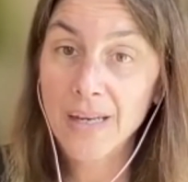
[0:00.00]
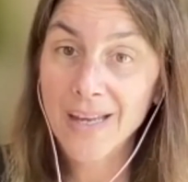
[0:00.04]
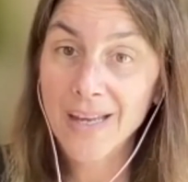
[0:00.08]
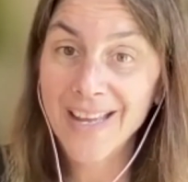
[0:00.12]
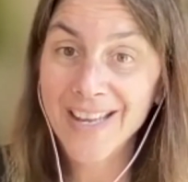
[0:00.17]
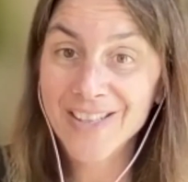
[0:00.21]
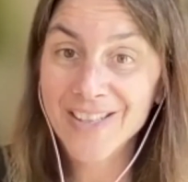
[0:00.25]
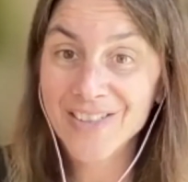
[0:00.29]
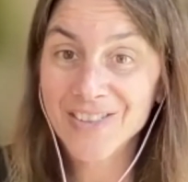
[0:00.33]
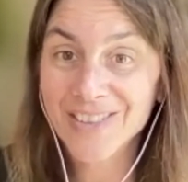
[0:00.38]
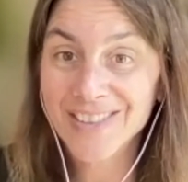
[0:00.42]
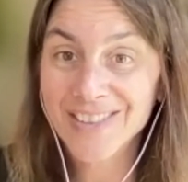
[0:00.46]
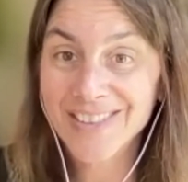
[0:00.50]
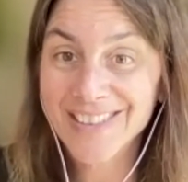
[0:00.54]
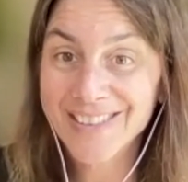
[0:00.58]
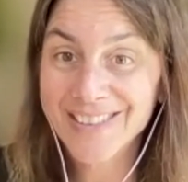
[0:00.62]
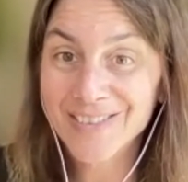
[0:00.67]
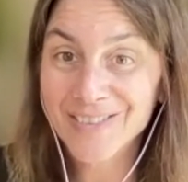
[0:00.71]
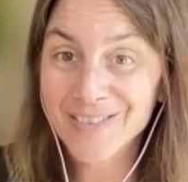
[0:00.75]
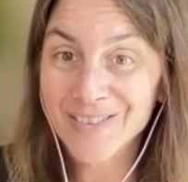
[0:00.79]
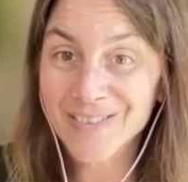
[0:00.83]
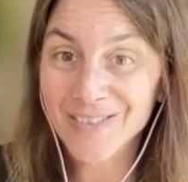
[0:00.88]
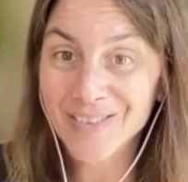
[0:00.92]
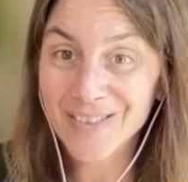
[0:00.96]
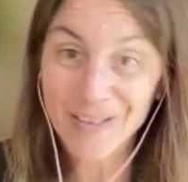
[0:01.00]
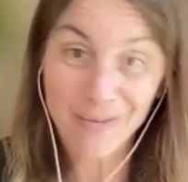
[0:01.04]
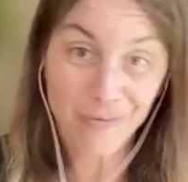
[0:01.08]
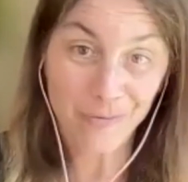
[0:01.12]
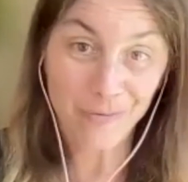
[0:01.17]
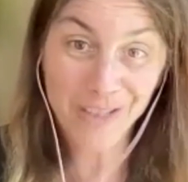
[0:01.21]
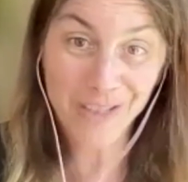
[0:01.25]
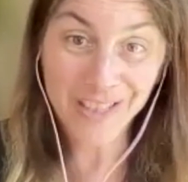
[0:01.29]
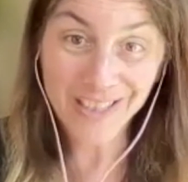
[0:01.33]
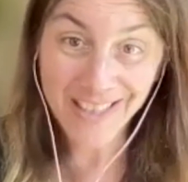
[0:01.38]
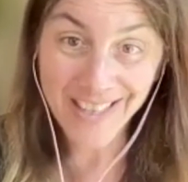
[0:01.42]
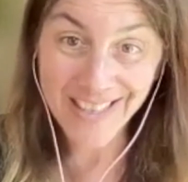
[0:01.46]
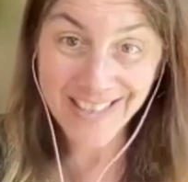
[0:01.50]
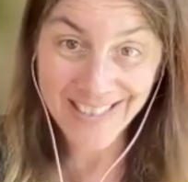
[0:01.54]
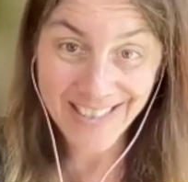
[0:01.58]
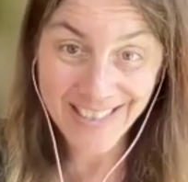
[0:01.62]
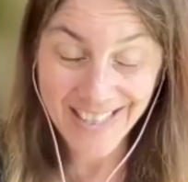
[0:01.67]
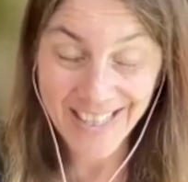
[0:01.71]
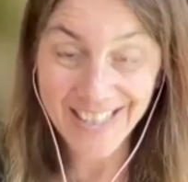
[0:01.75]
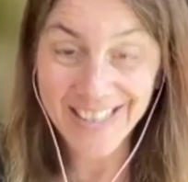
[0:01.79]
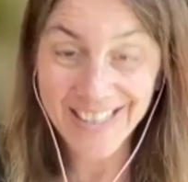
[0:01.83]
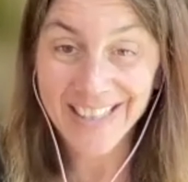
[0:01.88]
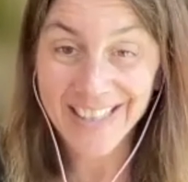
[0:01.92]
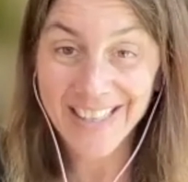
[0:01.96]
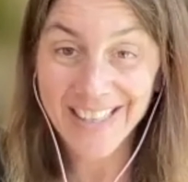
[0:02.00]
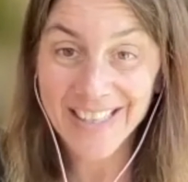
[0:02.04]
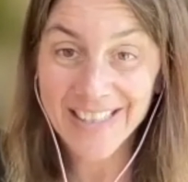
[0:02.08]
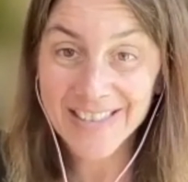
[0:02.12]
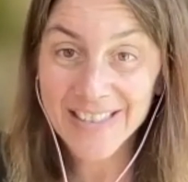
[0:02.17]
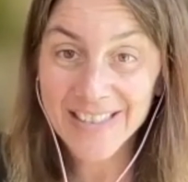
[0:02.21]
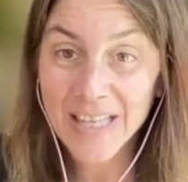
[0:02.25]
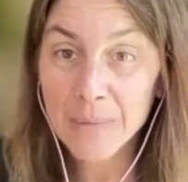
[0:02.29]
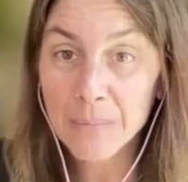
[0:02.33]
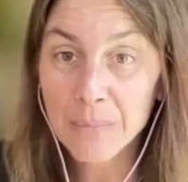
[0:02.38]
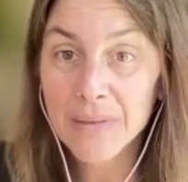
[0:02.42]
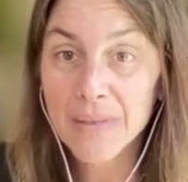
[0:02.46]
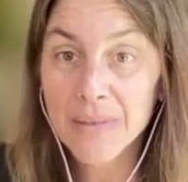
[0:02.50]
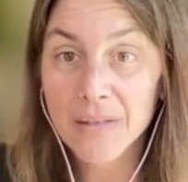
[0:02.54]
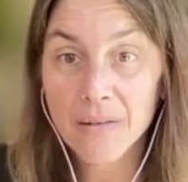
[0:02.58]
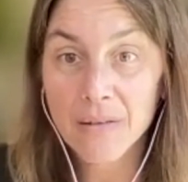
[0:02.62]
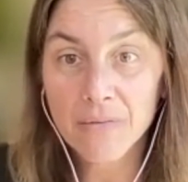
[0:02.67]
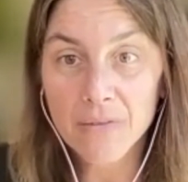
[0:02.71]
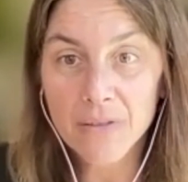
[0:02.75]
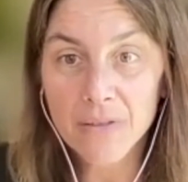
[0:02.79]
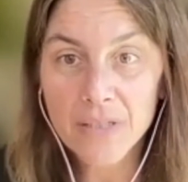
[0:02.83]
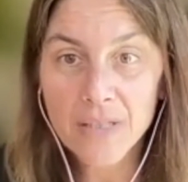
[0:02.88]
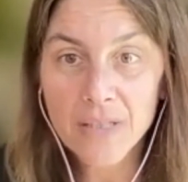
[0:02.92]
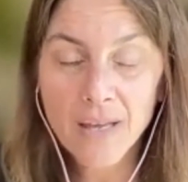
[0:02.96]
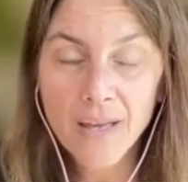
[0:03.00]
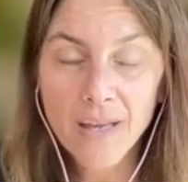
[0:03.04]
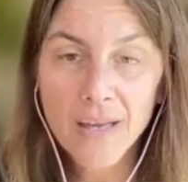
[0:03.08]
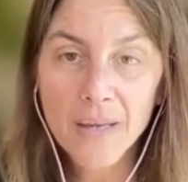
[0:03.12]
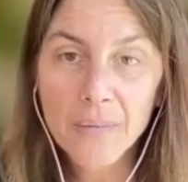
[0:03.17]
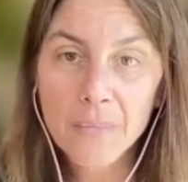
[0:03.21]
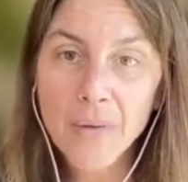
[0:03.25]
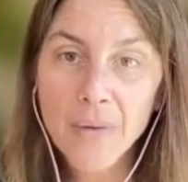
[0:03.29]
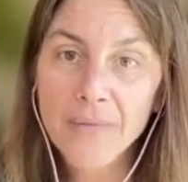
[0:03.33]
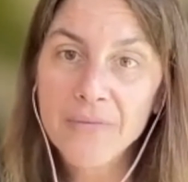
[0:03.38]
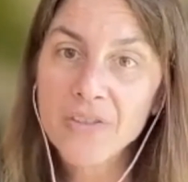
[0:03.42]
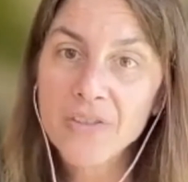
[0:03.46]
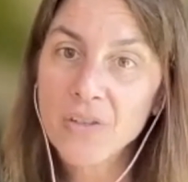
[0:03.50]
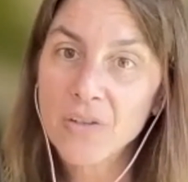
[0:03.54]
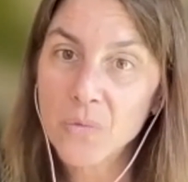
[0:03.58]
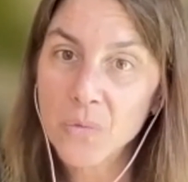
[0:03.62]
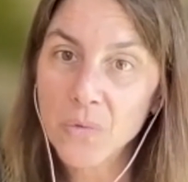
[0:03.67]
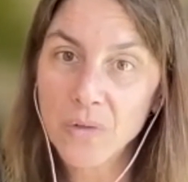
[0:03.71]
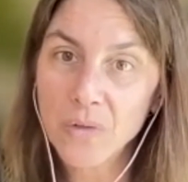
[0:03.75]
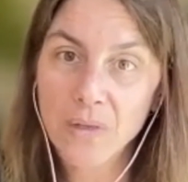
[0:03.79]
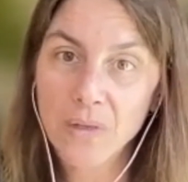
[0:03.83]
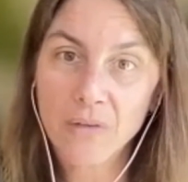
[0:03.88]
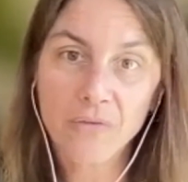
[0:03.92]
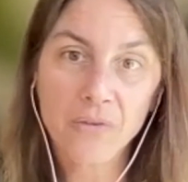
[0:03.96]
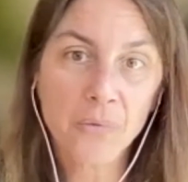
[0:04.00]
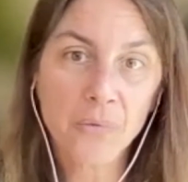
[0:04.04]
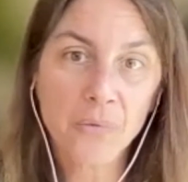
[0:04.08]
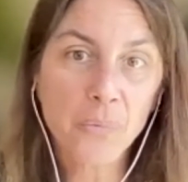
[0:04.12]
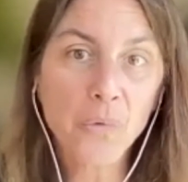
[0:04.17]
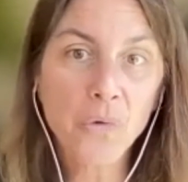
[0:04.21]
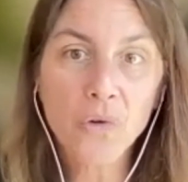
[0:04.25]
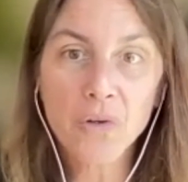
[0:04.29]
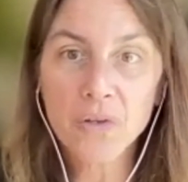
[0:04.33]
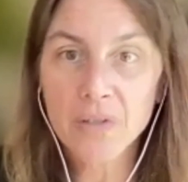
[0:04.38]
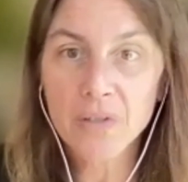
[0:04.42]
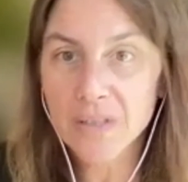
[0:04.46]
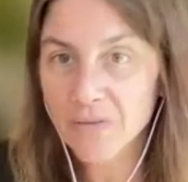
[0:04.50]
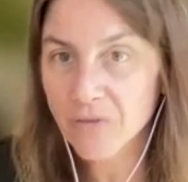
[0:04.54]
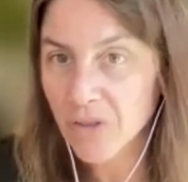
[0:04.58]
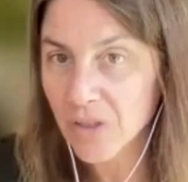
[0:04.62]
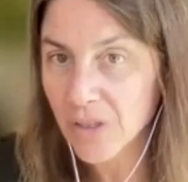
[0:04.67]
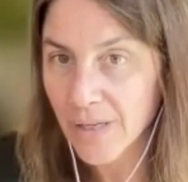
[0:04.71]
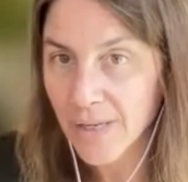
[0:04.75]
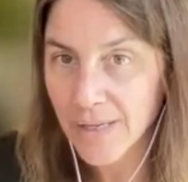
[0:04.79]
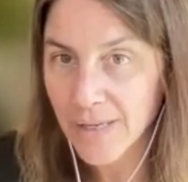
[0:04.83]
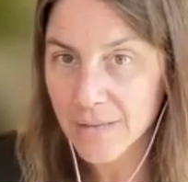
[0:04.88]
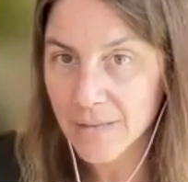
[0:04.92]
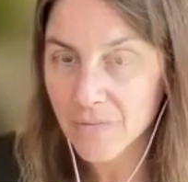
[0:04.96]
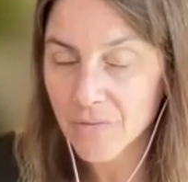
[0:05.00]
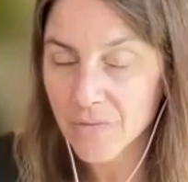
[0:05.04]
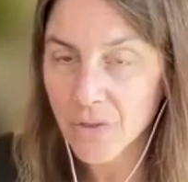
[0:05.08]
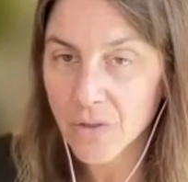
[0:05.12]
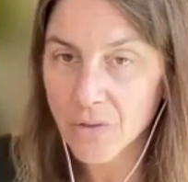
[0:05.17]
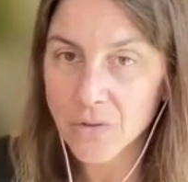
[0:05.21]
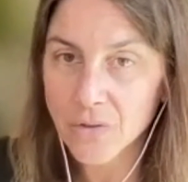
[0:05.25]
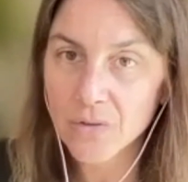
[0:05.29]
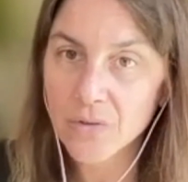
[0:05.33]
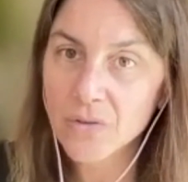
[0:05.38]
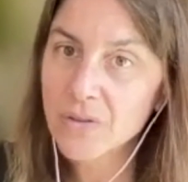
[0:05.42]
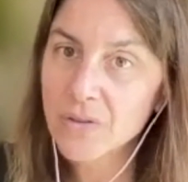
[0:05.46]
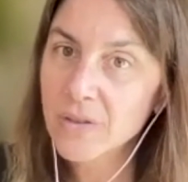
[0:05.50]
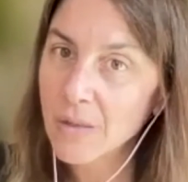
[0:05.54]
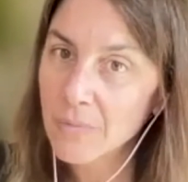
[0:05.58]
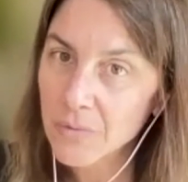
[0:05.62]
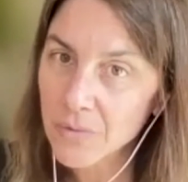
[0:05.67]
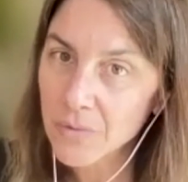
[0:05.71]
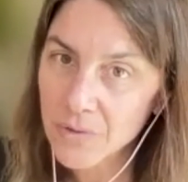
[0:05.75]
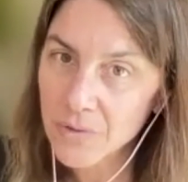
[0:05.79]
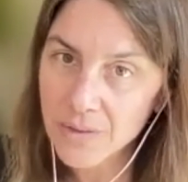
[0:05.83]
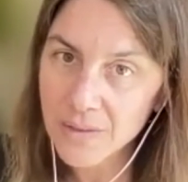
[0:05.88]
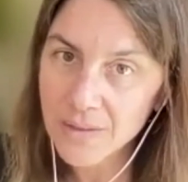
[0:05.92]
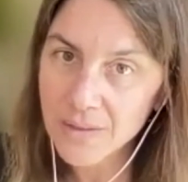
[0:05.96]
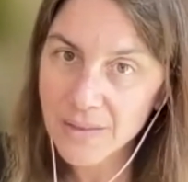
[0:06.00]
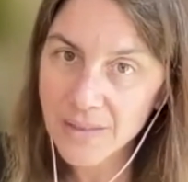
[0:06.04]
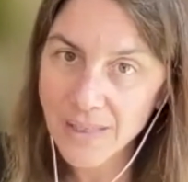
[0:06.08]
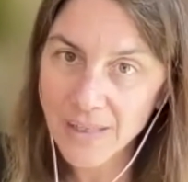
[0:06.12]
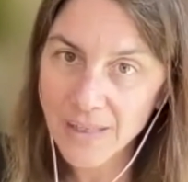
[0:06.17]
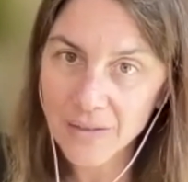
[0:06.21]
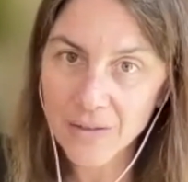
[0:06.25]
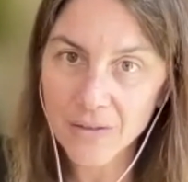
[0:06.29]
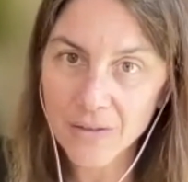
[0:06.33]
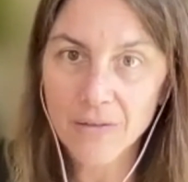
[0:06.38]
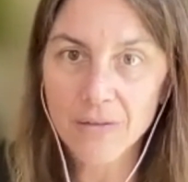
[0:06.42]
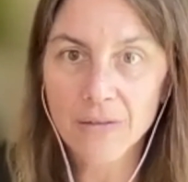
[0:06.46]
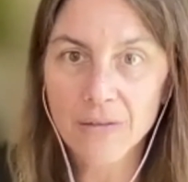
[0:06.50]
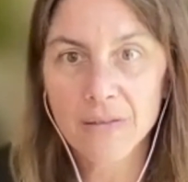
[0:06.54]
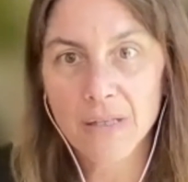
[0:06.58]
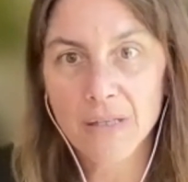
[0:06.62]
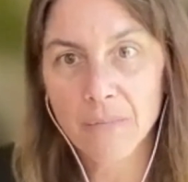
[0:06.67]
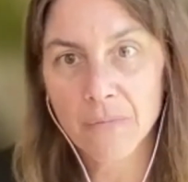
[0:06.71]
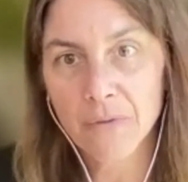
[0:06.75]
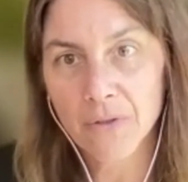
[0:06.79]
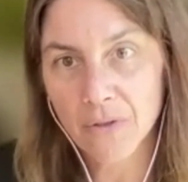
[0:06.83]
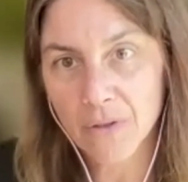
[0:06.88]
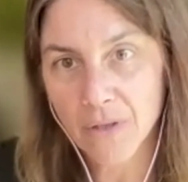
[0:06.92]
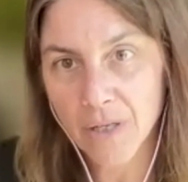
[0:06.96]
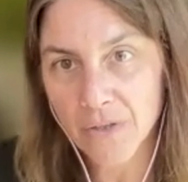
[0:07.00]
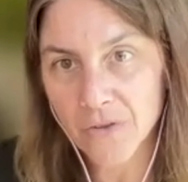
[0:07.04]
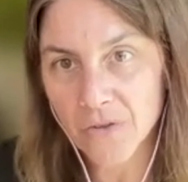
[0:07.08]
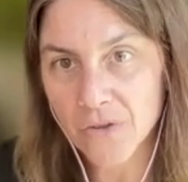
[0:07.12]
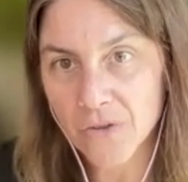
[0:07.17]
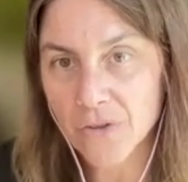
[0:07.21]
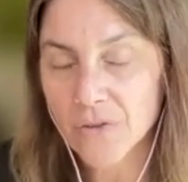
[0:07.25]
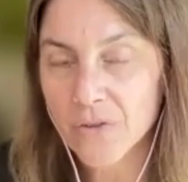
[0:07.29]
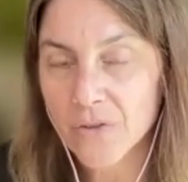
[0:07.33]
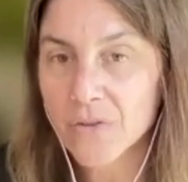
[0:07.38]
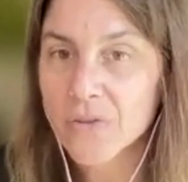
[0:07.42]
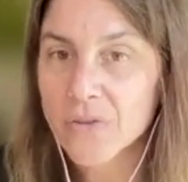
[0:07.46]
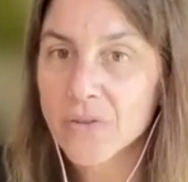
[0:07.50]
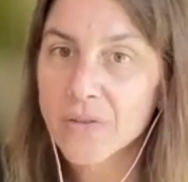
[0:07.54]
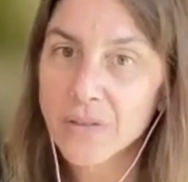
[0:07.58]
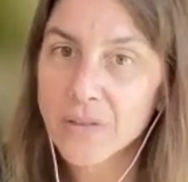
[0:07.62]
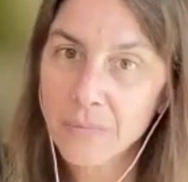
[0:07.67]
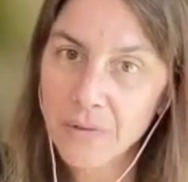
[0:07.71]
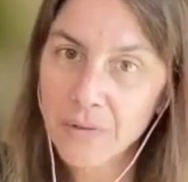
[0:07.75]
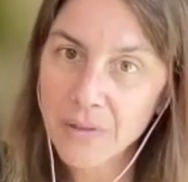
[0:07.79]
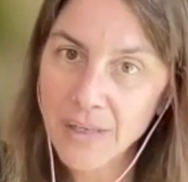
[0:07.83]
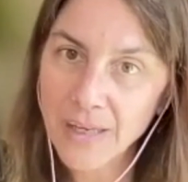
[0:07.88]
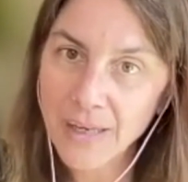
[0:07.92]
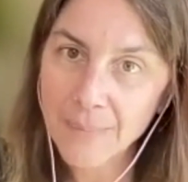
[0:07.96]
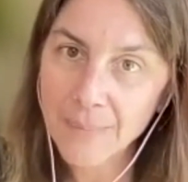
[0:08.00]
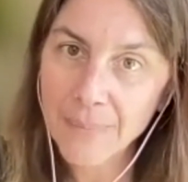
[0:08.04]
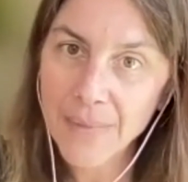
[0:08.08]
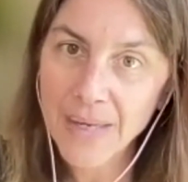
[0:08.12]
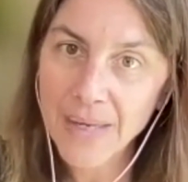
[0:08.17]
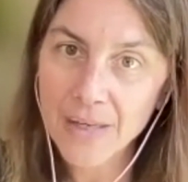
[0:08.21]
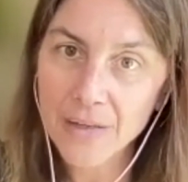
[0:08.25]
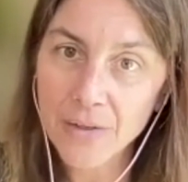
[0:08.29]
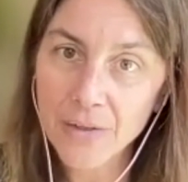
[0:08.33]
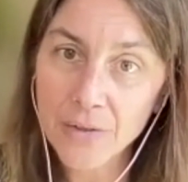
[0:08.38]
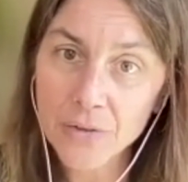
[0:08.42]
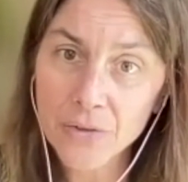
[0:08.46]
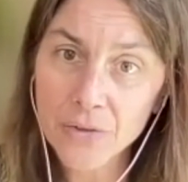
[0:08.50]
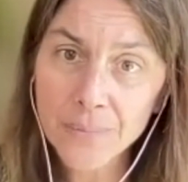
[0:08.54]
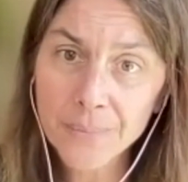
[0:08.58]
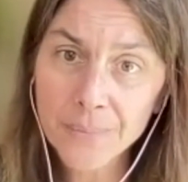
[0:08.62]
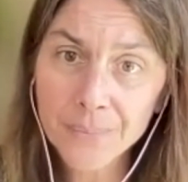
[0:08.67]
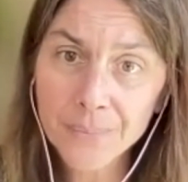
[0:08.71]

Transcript: And I actually didn't realize it then, like I said, but then over time, I've started working for more different kinds of donors. Some are sustainer, some are launchers, some are campaigners.